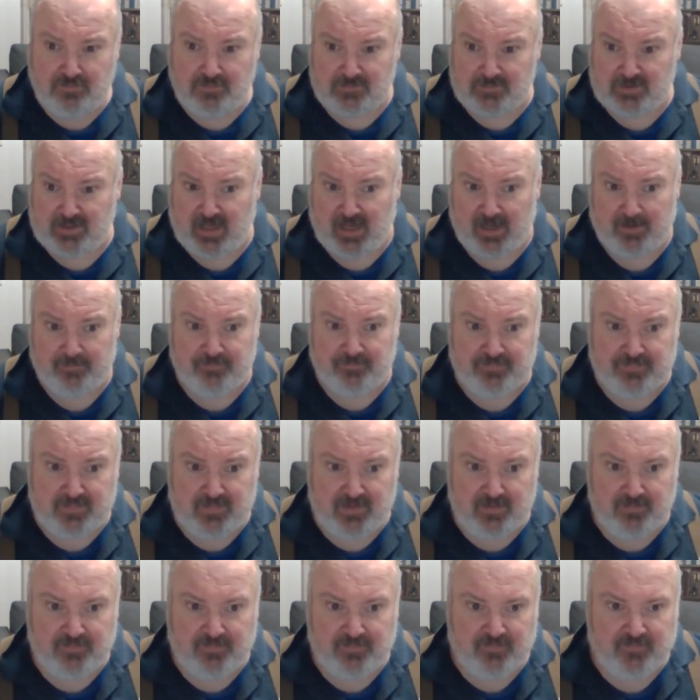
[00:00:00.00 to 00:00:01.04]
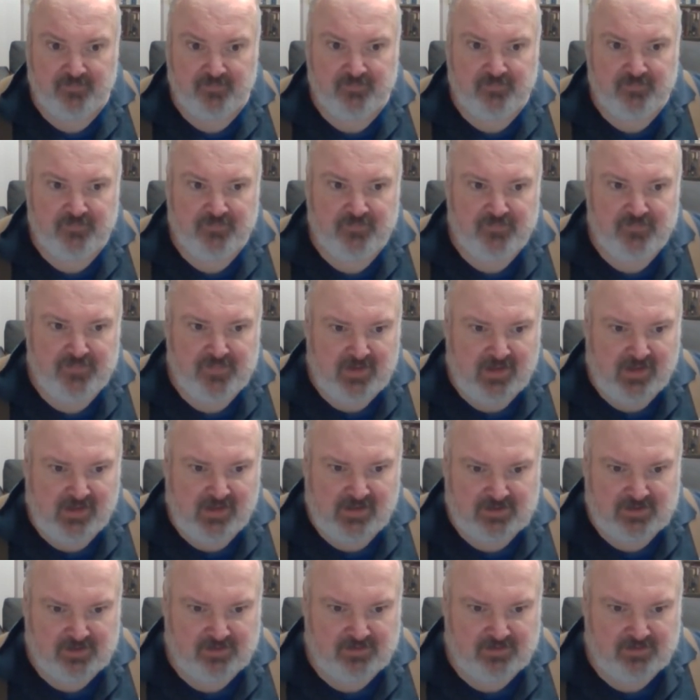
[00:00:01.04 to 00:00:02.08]
Okay,
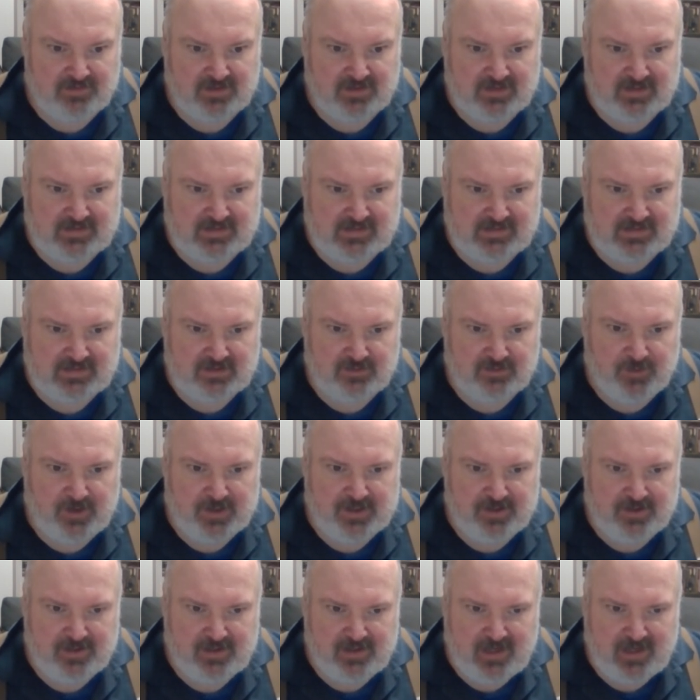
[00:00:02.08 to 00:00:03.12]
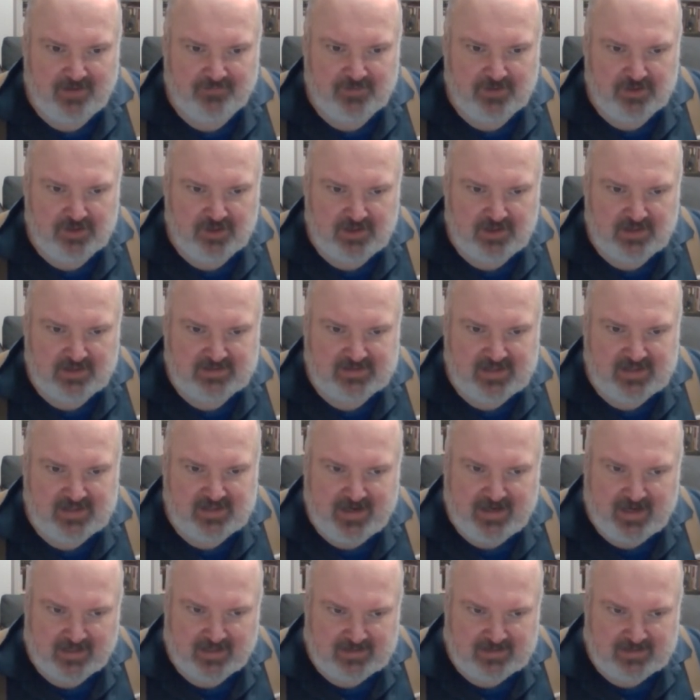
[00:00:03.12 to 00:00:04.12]
so this is the way you have to design it.